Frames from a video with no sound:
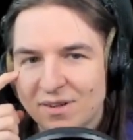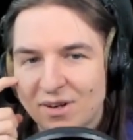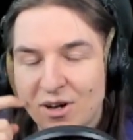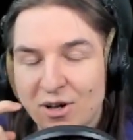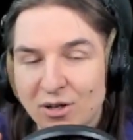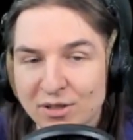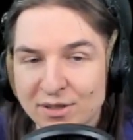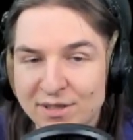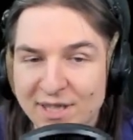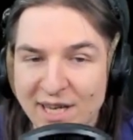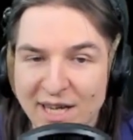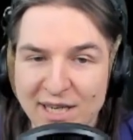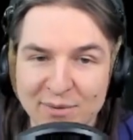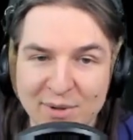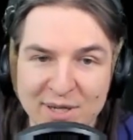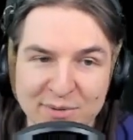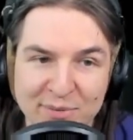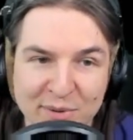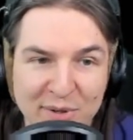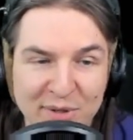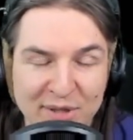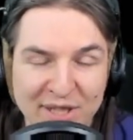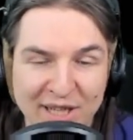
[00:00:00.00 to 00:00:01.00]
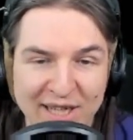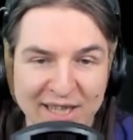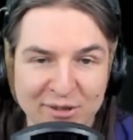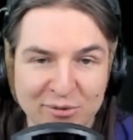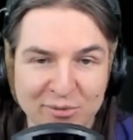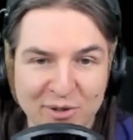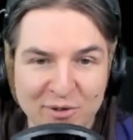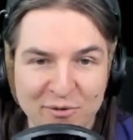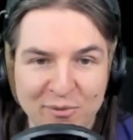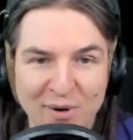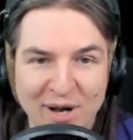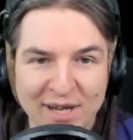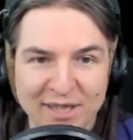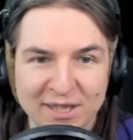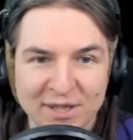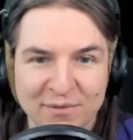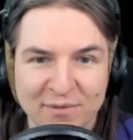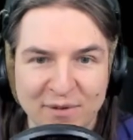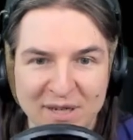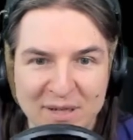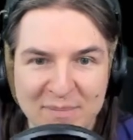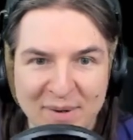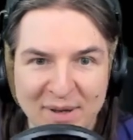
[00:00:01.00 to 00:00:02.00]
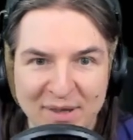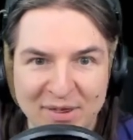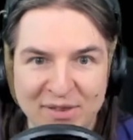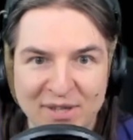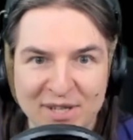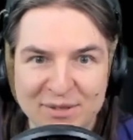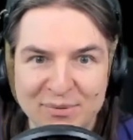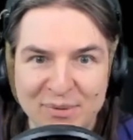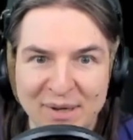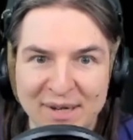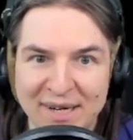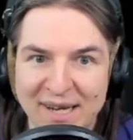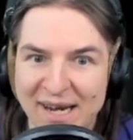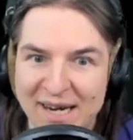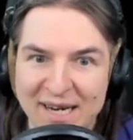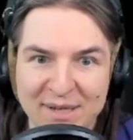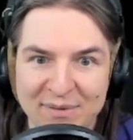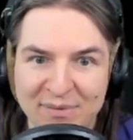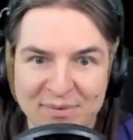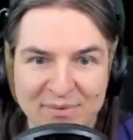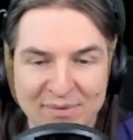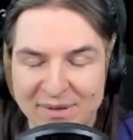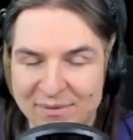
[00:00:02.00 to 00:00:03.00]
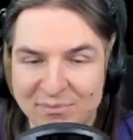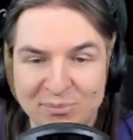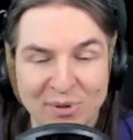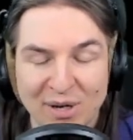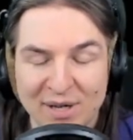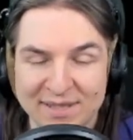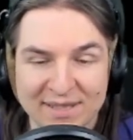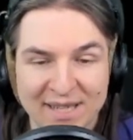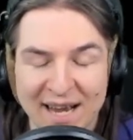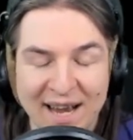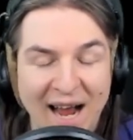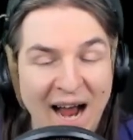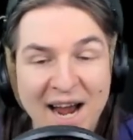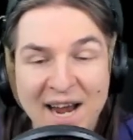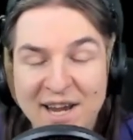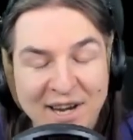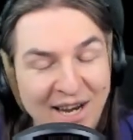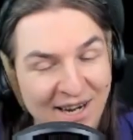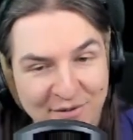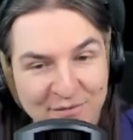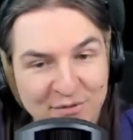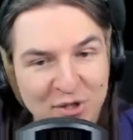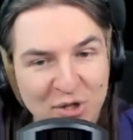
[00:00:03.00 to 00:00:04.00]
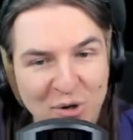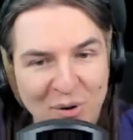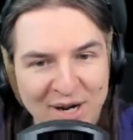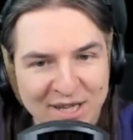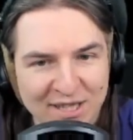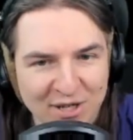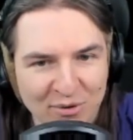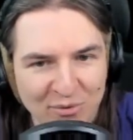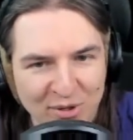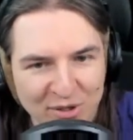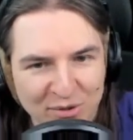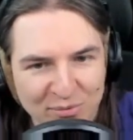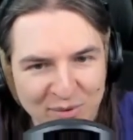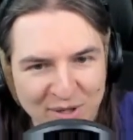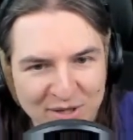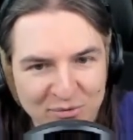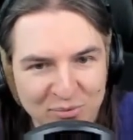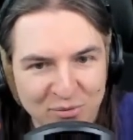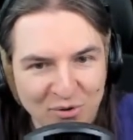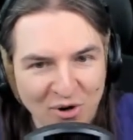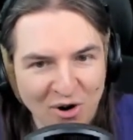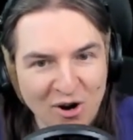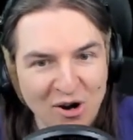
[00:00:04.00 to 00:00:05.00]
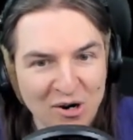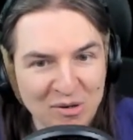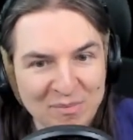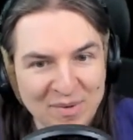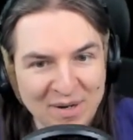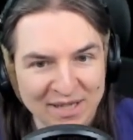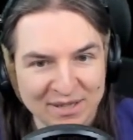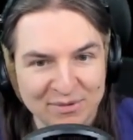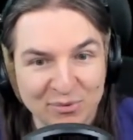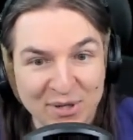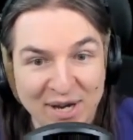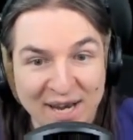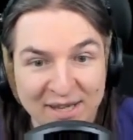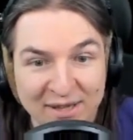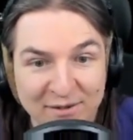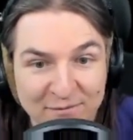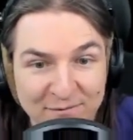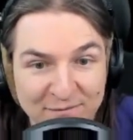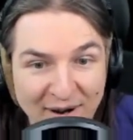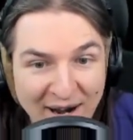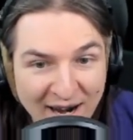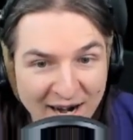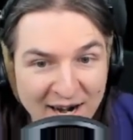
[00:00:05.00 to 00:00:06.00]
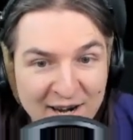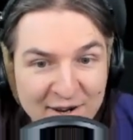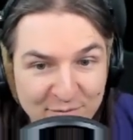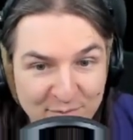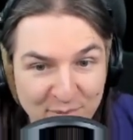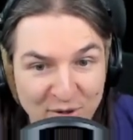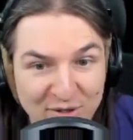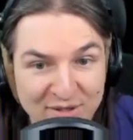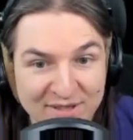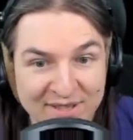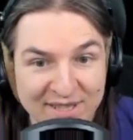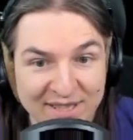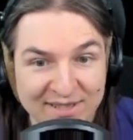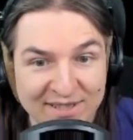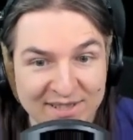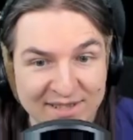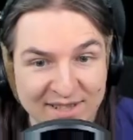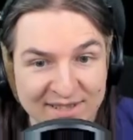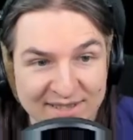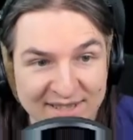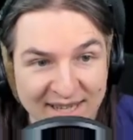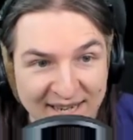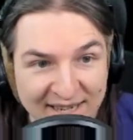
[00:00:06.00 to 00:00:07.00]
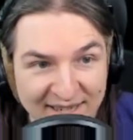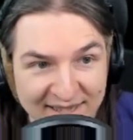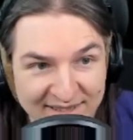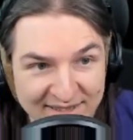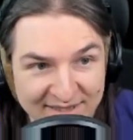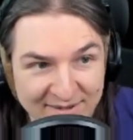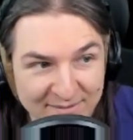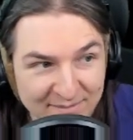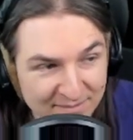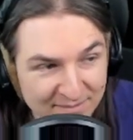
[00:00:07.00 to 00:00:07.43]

All the other ones we dealt with wonderfully, but this one I have no idea what went wrong, but we had 5.66 seconds.